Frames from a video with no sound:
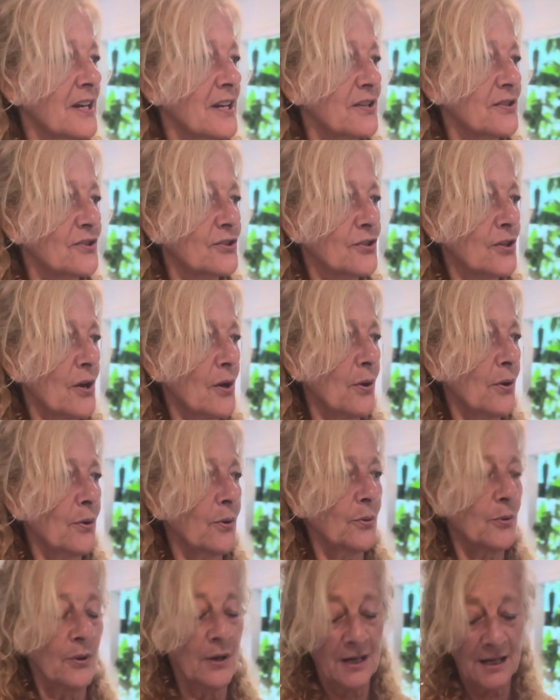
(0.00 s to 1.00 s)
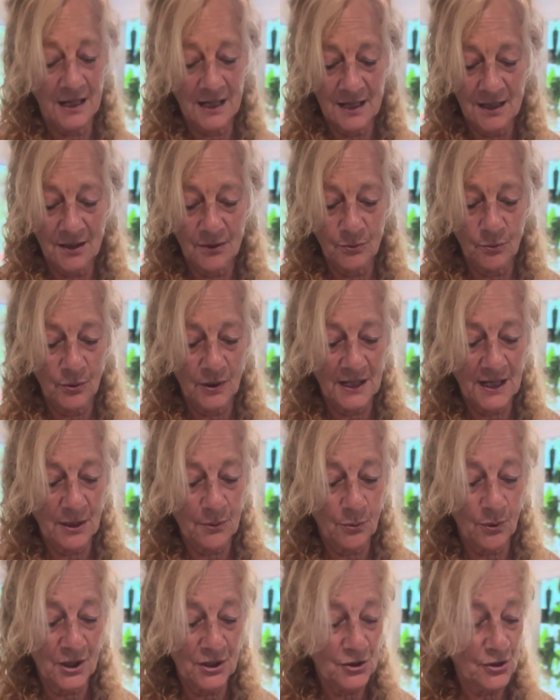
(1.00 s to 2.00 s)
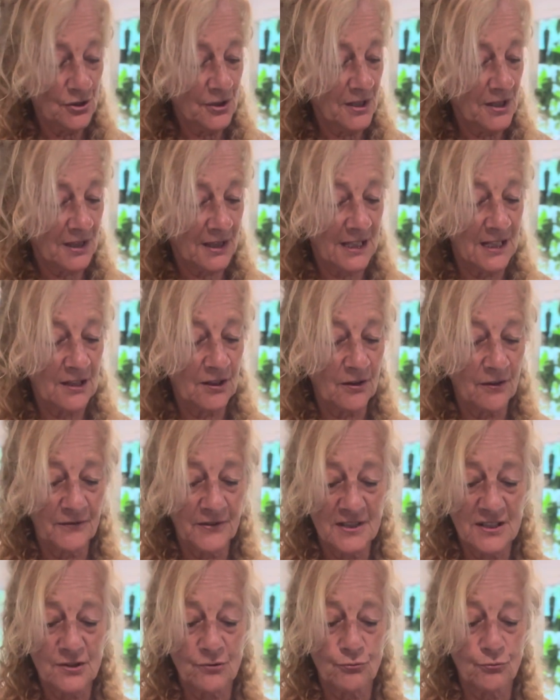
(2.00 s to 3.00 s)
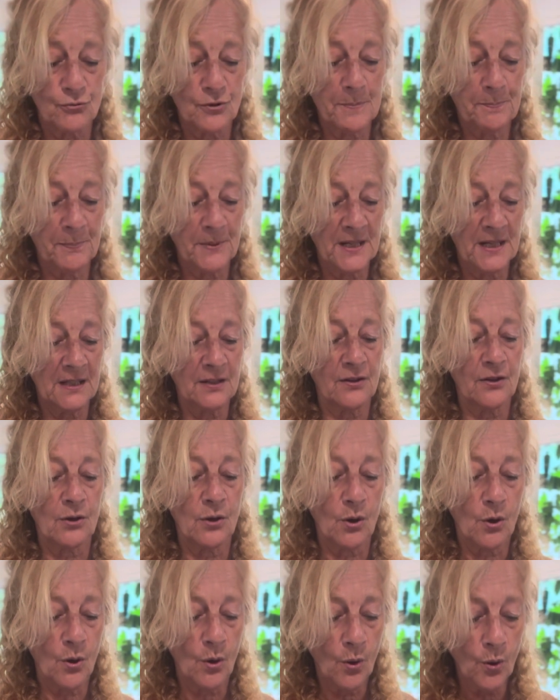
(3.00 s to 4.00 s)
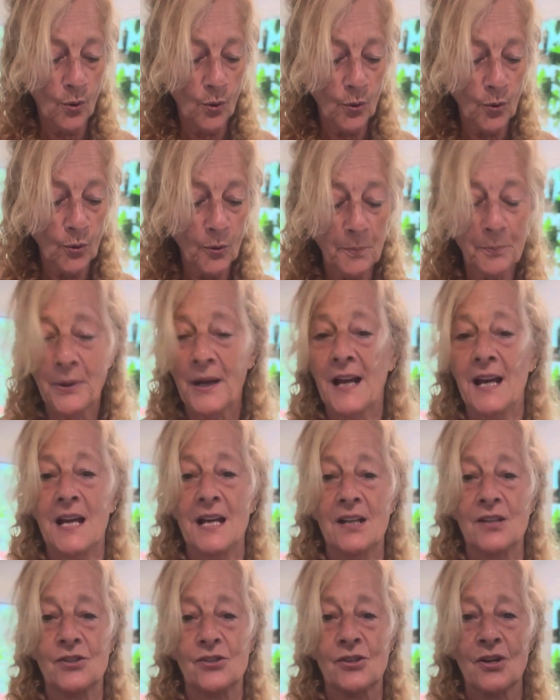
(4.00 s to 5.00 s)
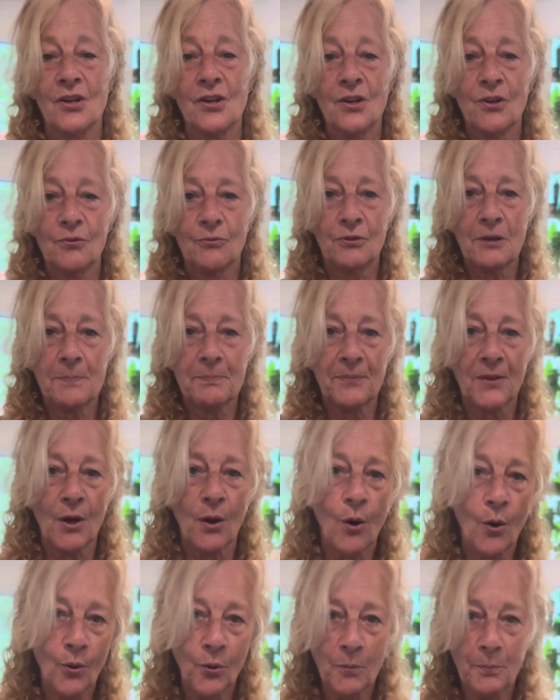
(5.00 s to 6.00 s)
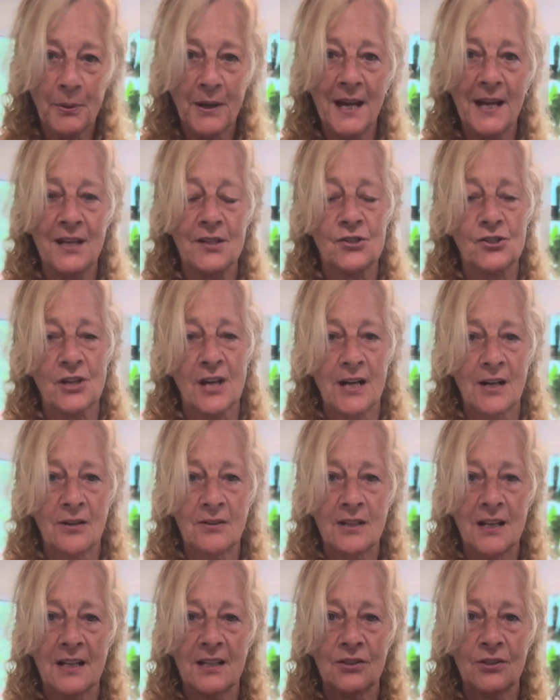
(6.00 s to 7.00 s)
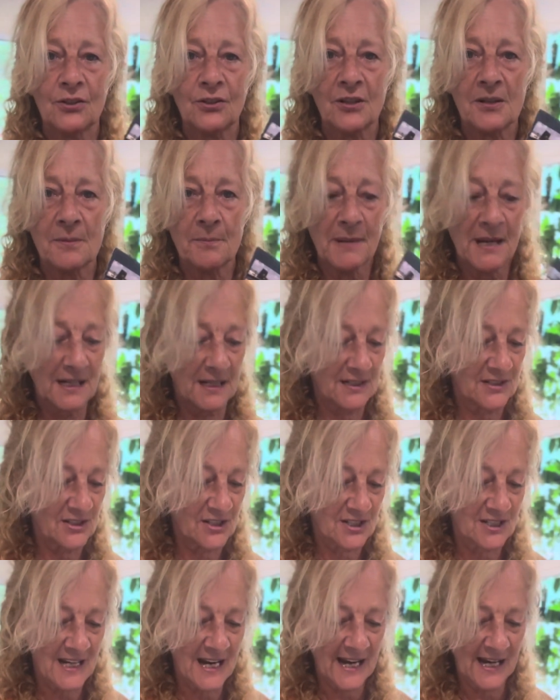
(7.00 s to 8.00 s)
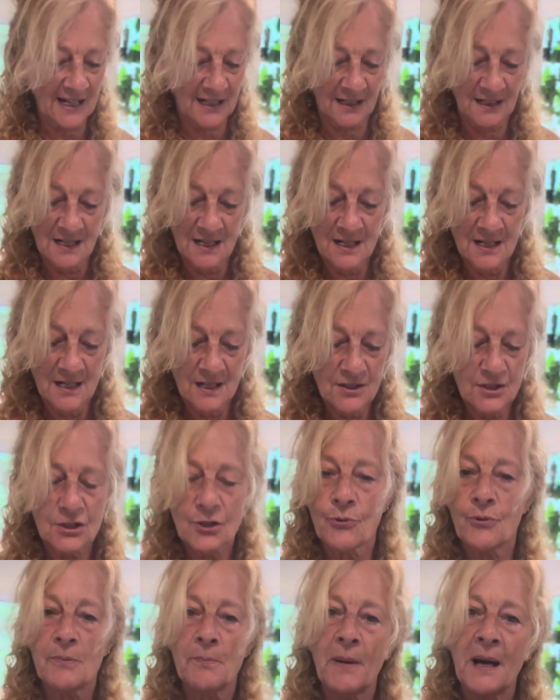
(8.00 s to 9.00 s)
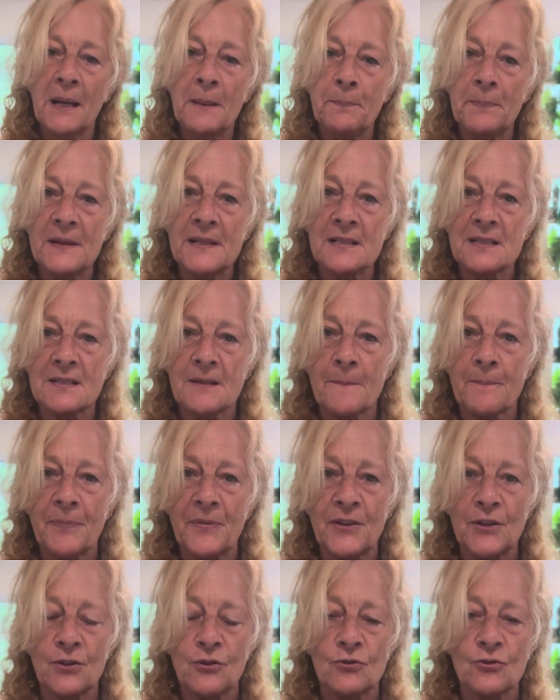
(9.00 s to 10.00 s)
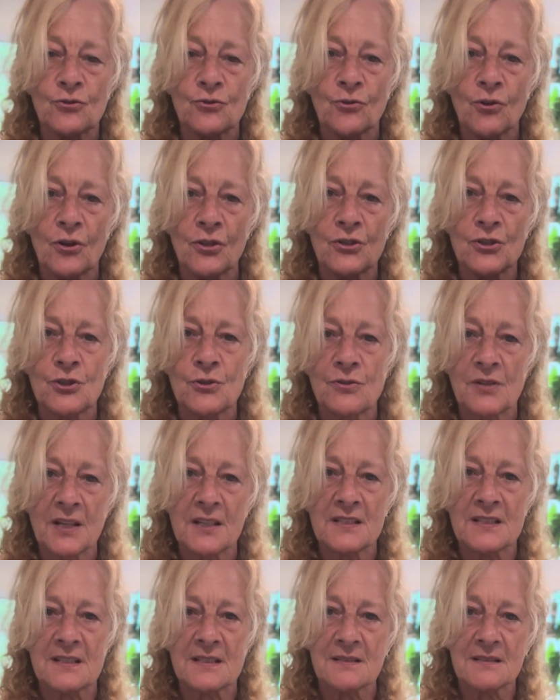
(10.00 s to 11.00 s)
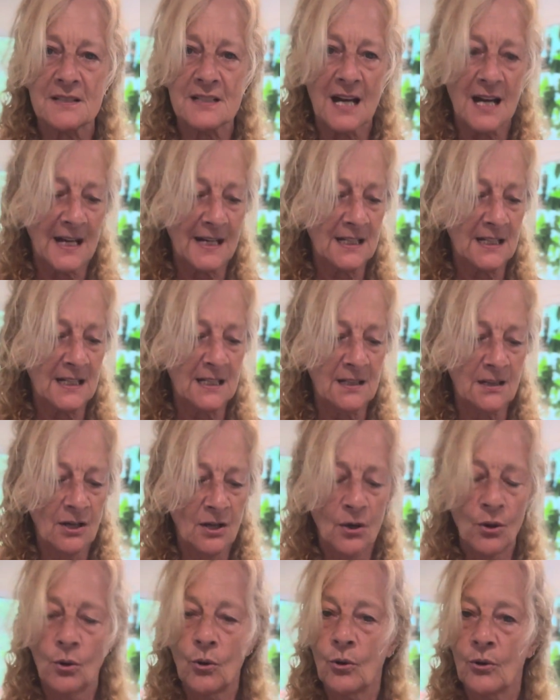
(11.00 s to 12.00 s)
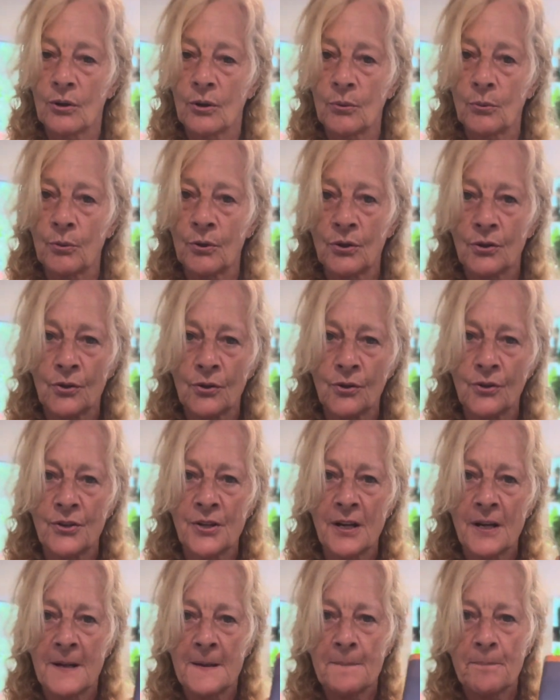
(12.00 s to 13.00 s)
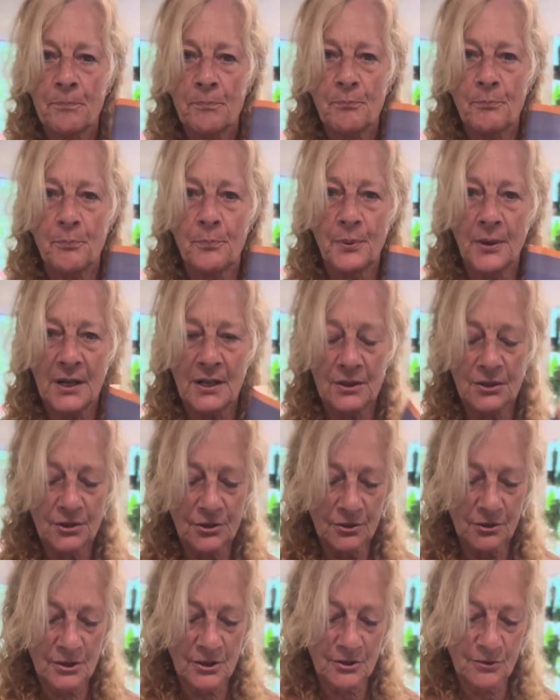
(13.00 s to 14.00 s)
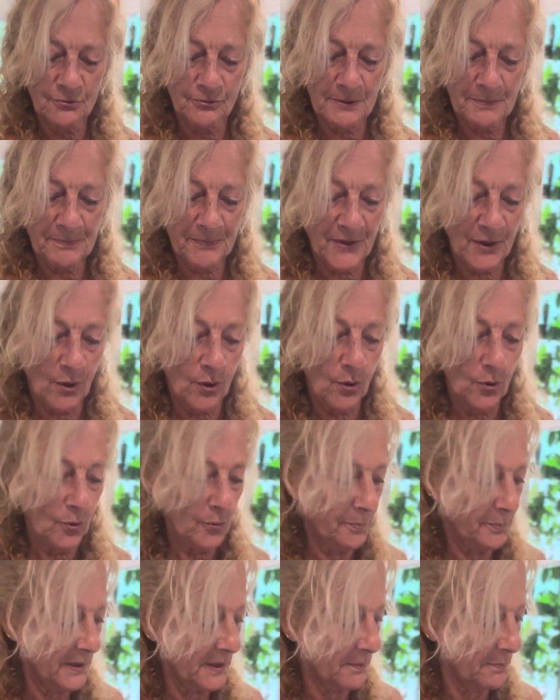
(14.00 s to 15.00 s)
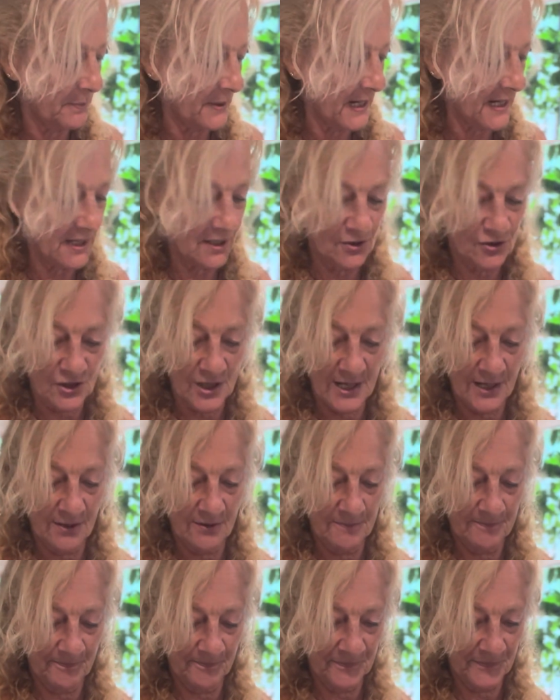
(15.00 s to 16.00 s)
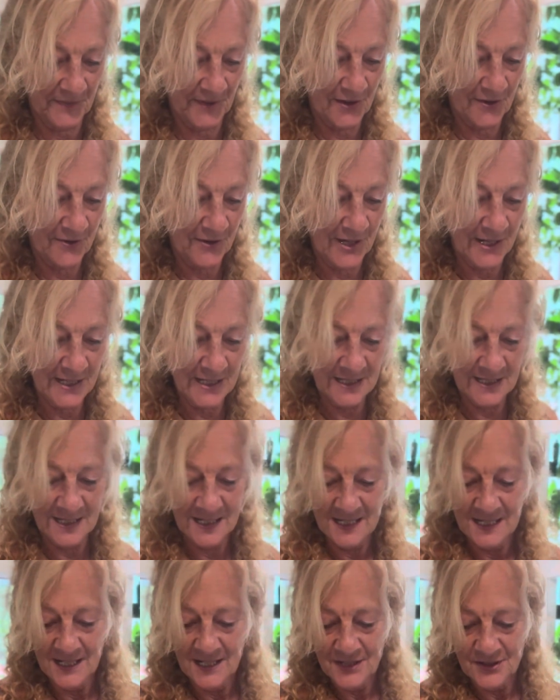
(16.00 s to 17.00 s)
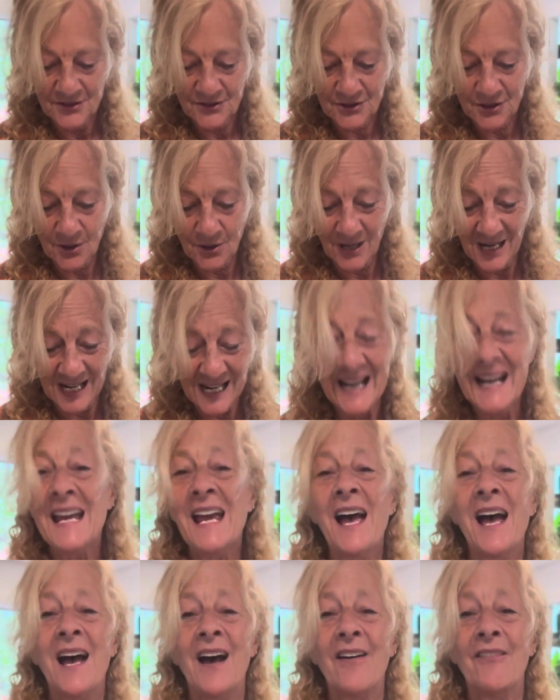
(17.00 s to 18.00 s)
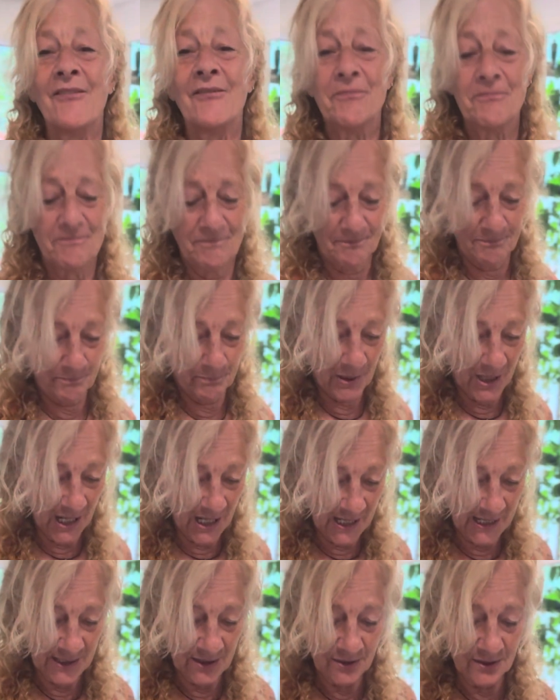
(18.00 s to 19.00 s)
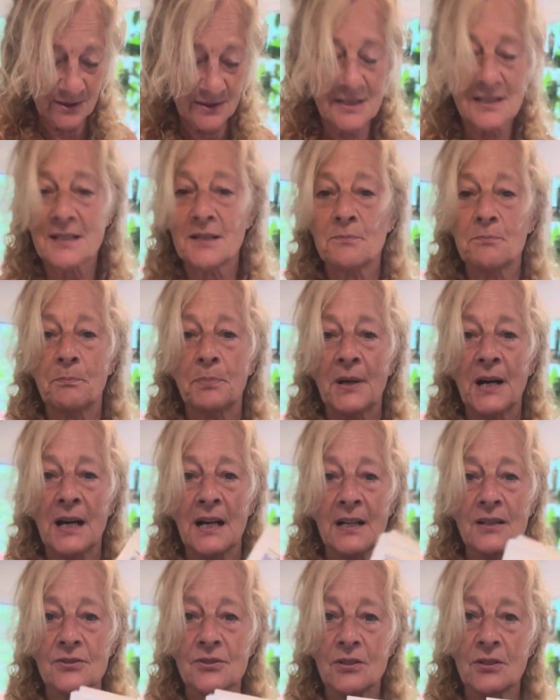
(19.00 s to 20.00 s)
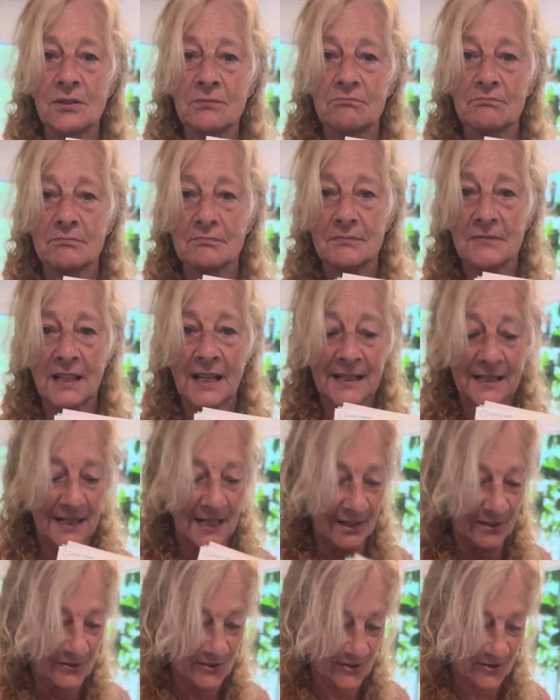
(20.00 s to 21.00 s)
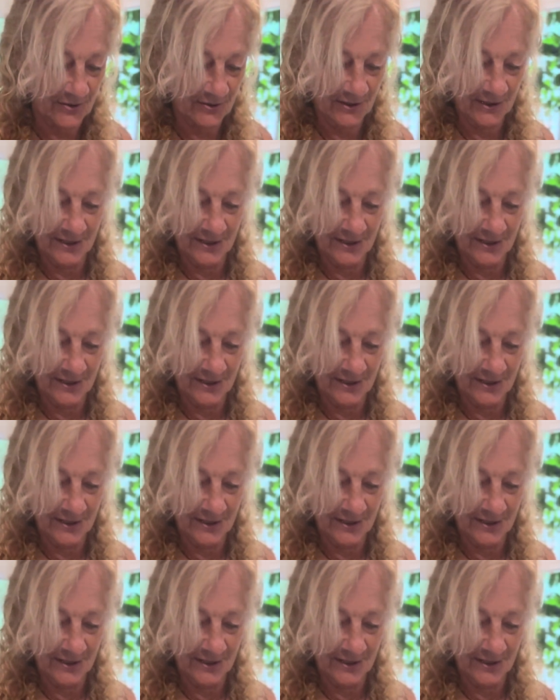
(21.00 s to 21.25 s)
So what I want you to think of is ripping the whole page. Rip the whole page out, and you're going to make a stack. So it might be something you're drawn to that's tiny, or a word, but you're going to rip the whole big page out. All right? So I have piles and piles. Oh, lighthouse.